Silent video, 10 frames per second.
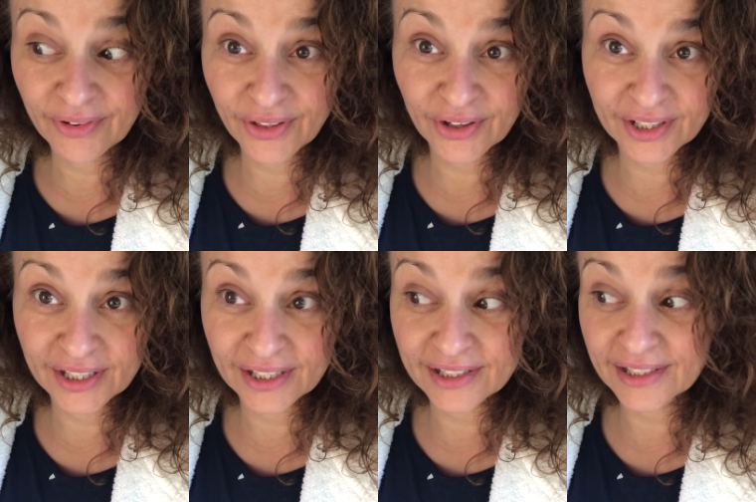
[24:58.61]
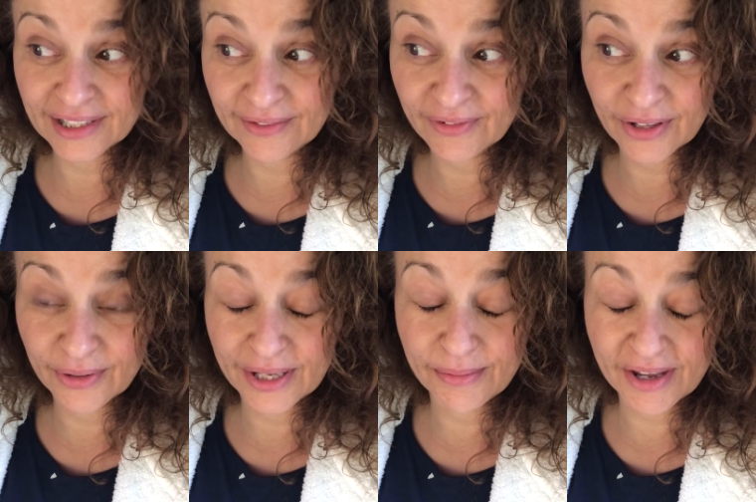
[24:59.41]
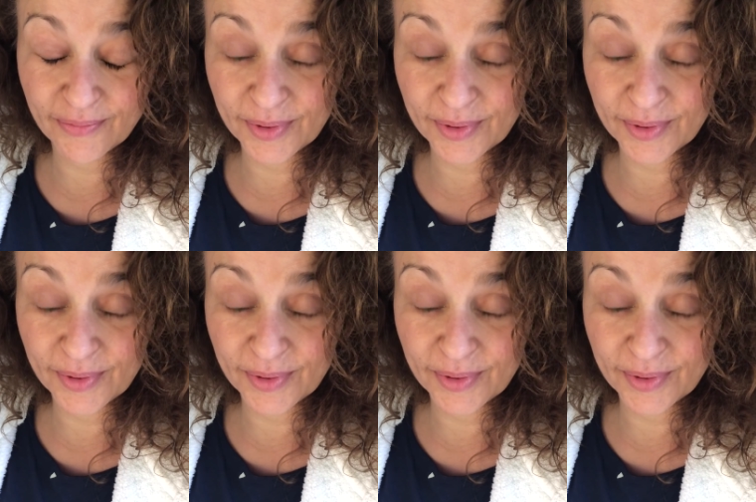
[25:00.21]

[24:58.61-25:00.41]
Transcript: 30 years, even though he may have